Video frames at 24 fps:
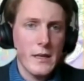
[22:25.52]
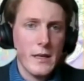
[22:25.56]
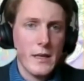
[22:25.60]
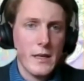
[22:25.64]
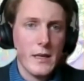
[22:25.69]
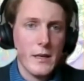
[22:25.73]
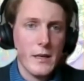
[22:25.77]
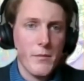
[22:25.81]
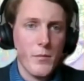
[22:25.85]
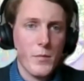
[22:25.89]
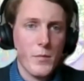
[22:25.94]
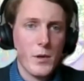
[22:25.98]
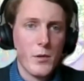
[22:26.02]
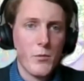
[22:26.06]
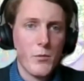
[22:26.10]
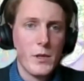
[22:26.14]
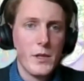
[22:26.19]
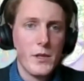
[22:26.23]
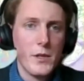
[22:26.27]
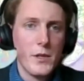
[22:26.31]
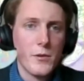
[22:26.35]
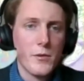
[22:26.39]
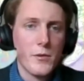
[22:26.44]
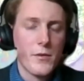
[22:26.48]
we
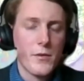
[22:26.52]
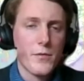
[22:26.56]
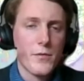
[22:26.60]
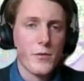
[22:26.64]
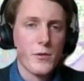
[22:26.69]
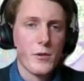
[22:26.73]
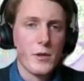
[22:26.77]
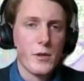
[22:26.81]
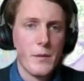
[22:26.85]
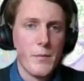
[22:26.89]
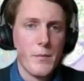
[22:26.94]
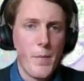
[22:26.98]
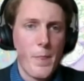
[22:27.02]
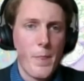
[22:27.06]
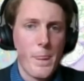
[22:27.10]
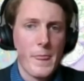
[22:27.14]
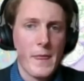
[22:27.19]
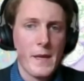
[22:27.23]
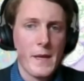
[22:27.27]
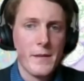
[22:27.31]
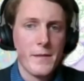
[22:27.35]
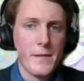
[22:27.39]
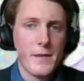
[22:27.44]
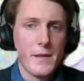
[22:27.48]
used for
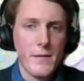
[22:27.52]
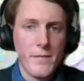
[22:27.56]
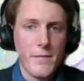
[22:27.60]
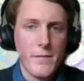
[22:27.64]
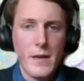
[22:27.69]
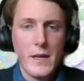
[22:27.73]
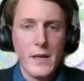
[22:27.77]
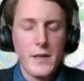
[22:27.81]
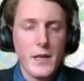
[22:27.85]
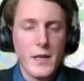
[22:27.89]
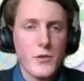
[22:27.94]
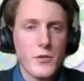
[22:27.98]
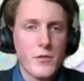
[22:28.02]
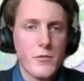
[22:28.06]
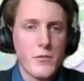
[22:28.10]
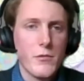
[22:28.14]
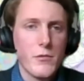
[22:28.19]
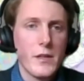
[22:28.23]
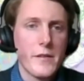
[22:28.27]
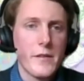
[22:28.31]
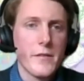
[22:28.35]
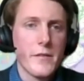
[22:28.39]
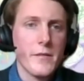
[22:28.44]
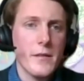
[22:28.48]
the validation
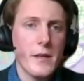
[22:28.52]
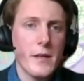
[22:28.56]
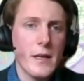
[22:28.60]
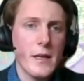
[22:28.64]
reason.